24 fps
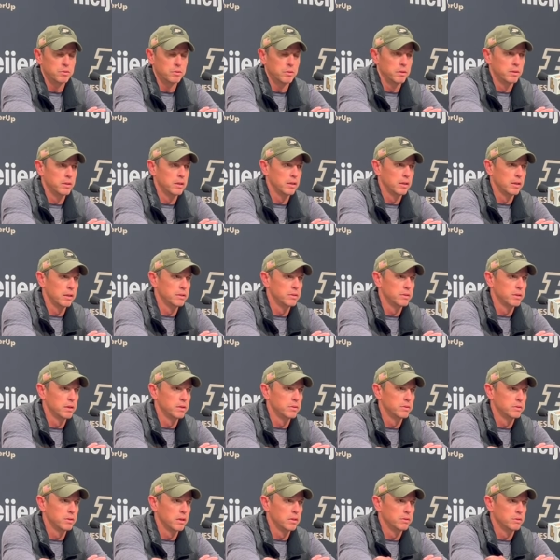So I think as
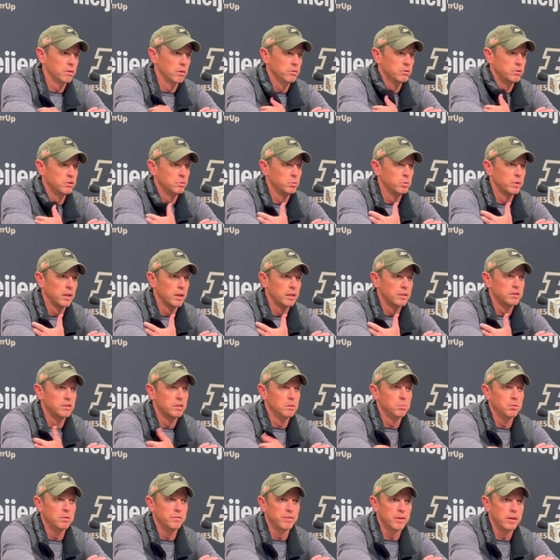coaches, we got to
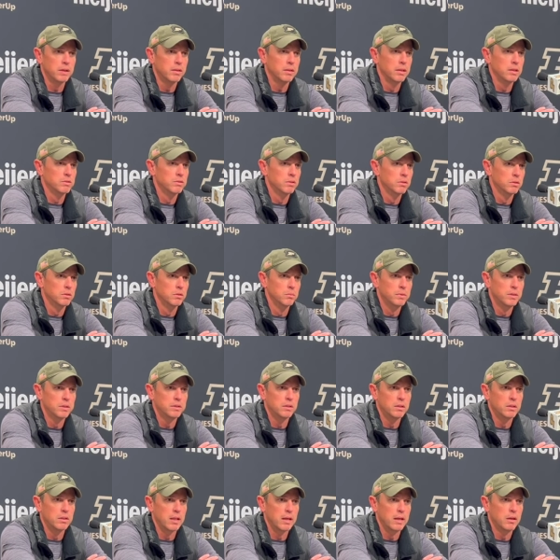simplify things a little bit
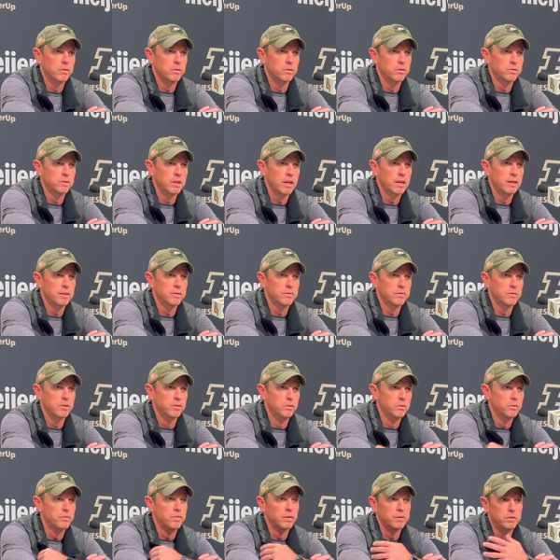to allow those guys with
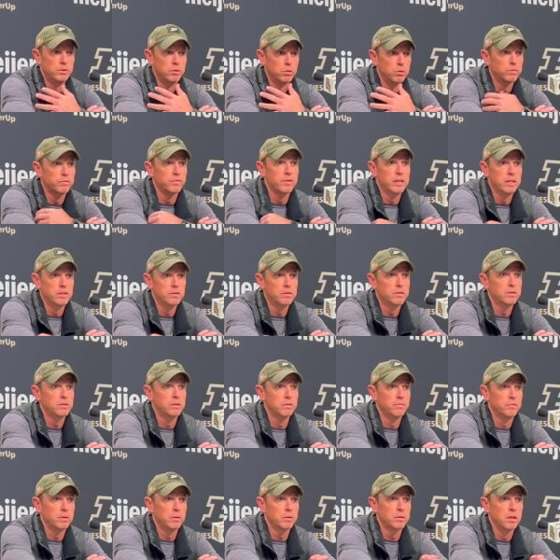the newer faces
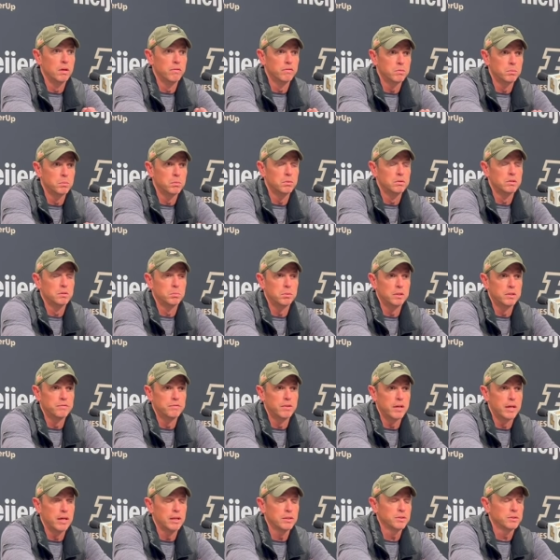to feel comfortable and to play
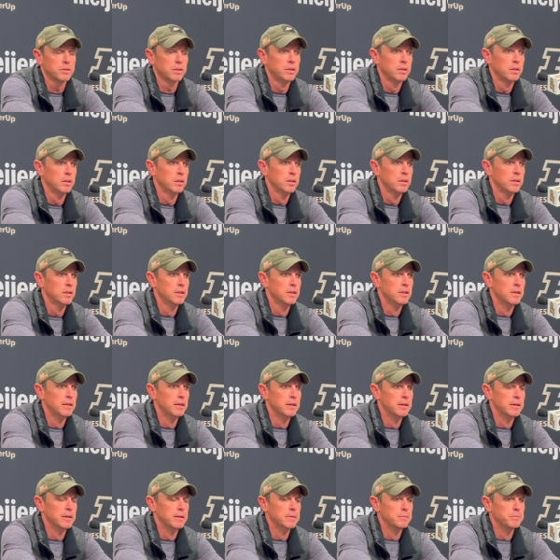fast,
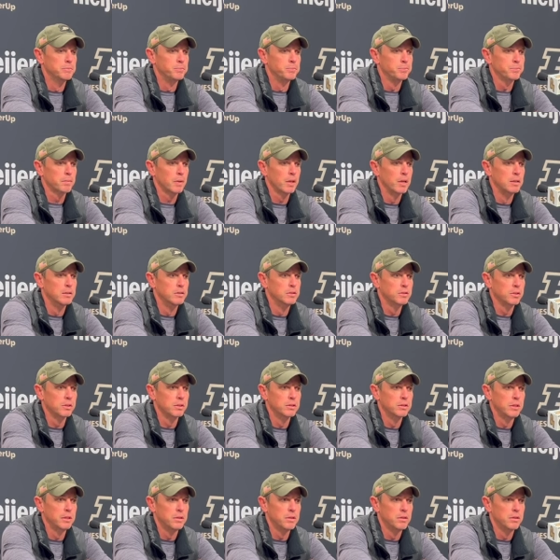and just
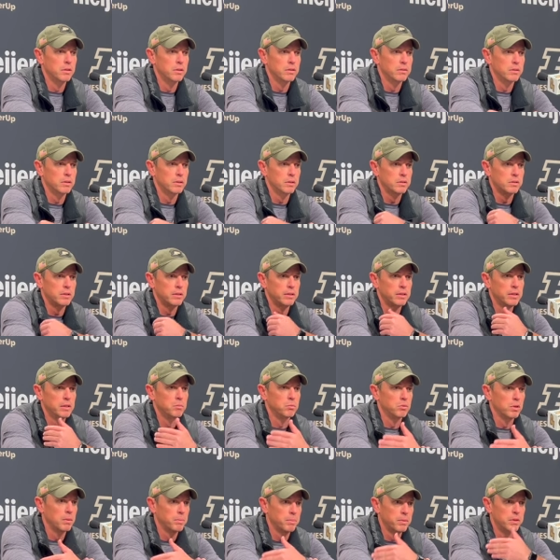continue to
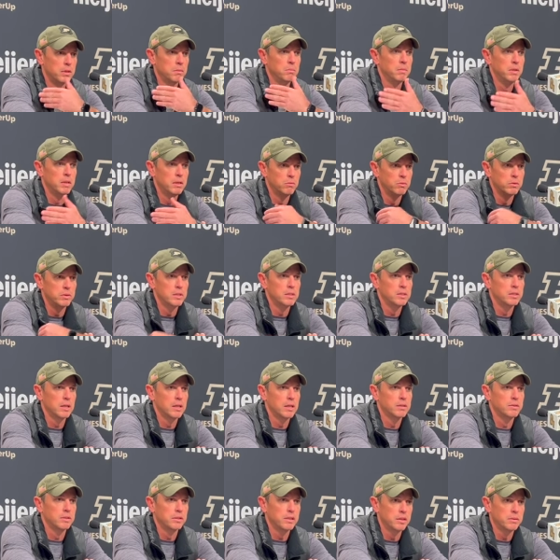keep repping and beating with these
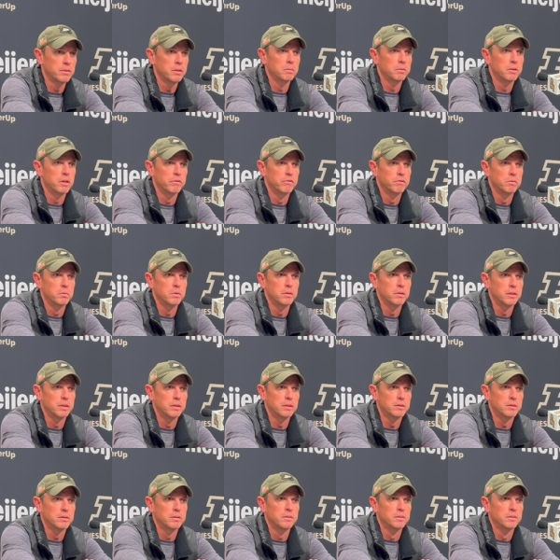guys to get them comfortable in things.